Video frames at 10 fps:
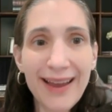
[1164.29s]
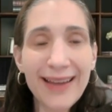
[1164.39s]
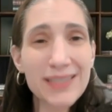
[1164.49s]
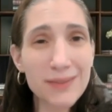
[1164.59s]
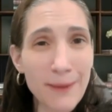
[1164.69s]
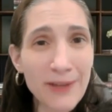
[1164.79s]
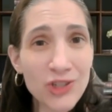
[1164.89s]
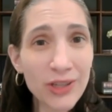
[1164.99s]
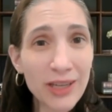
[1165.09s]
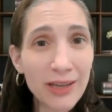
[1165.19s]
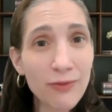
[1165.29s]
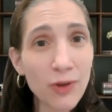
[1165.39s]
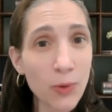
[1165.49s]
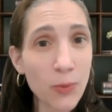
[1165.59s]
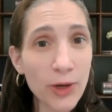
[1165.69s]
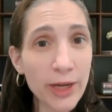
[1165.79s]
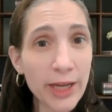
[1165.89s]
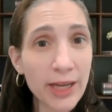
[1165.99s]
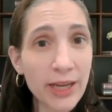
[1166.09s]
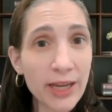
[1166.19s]
And especially if you're
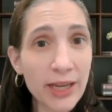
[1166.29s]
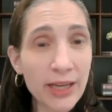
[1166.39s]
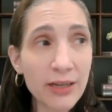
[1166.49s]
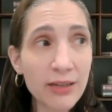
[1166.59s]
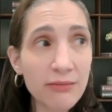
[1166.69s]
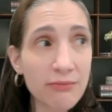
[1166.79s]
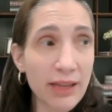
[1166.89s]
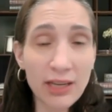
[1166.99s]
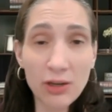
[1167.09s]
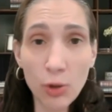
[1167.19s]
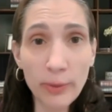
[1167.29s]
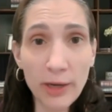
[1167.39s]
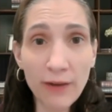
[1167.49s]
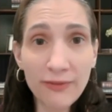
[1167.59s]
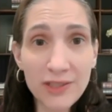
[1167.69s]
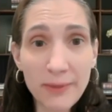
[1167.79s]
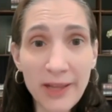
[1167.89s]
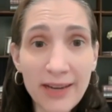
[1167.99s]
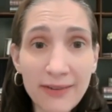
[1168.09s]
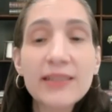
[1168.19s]
working in like an open office
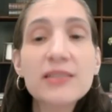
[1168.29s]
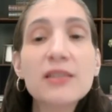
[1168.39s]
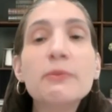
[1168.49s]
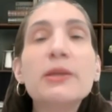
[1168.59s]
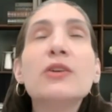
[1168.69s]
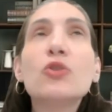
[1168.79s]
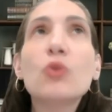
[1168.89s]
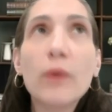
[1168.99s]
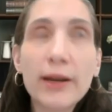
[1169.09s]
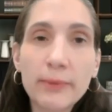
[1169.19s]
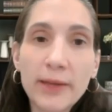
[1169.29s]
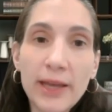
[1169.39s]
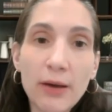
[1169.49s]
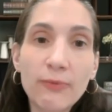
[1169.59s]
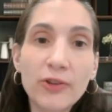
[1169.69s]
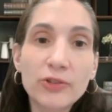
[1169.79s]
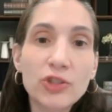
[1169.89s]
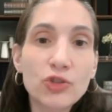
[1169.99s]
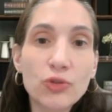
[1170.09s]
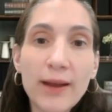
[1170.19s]
plan, this can be incredibly helpful
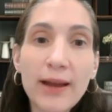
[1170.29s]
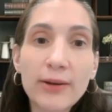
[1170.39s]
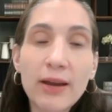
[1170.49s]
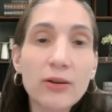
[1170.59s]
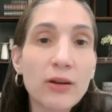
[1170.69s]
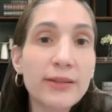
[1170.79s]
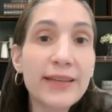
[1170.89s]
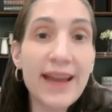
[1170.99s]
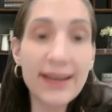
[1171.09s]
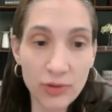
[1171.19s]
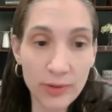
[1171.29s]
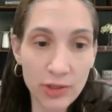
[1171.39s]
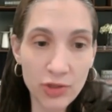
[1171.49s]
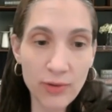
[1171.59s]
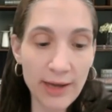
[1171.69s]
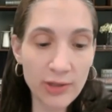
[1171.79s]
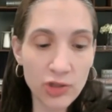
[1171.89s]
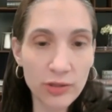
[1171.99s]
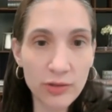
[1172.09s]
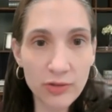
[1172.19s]
to drown out all the extra
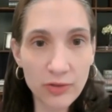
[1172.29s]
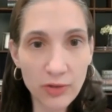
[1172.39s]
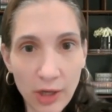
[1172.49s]
distractions.